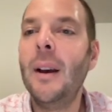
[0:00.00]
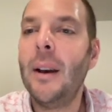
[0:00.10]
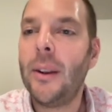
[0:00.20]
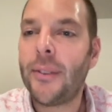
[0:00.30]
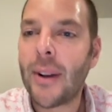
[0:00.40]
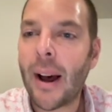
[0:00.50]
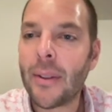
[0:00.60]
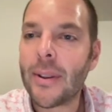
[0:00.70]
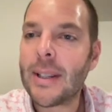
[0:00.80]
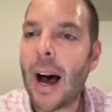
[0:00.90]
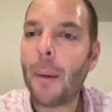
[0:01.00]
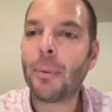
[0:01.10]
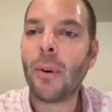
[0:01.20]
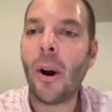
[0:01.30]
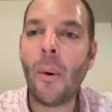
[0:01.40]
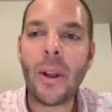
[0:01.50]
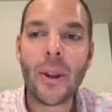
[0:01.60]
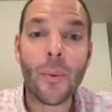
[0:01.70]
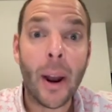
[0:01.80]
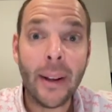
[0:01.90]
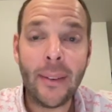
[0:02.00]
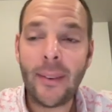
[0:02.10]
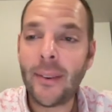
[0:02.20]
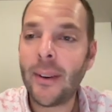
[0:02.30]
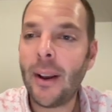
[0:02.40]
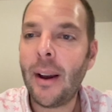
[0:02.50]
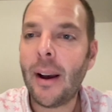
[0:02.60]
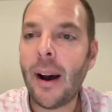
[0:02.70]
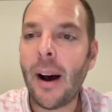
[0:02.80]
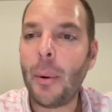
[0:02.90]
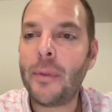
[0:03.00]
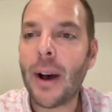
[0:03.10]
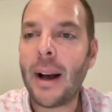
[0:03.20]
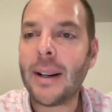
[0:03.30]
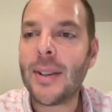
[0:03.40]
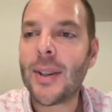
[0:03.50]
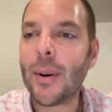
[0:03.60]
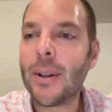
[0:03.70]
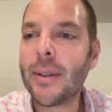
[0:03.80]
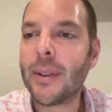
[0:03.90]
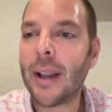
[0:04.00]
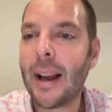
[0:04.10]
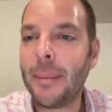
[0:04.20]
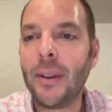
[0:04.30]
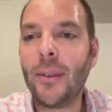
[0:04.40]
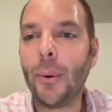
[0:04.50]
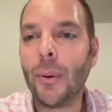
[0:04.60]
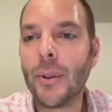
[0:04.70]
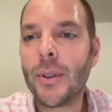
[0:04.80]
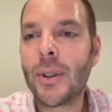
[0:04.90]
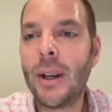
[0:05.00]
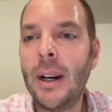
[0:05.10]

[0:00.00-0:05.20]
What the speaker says: So now the top row on the right, we've got a series of alignment tools.